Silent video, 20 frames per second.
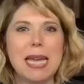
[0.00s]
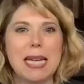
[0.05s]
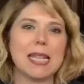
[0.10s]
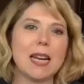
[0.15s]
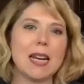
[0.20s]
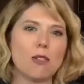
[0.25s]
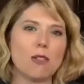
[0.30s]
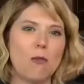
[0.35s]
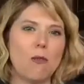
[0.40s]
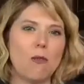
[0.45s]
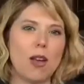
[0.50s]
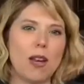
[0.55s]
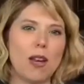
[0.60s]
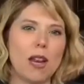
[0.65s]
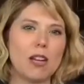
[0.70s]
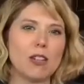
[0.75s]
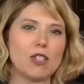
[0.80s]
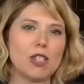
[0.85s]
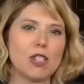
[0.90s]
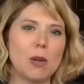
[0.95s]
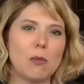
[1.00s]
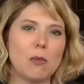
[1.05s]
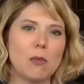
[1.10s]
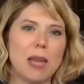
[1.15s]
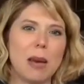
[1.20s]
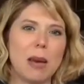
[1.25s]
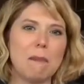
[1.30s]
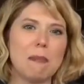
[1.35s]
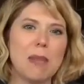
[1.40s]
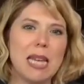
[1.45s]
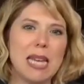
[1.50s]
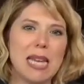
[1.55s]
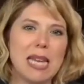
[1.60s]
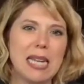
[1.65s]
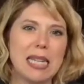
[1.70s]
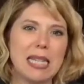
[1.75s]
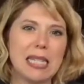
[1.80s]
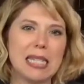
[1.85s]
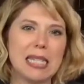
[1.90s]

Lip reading: Because I don't know if I understand what that means.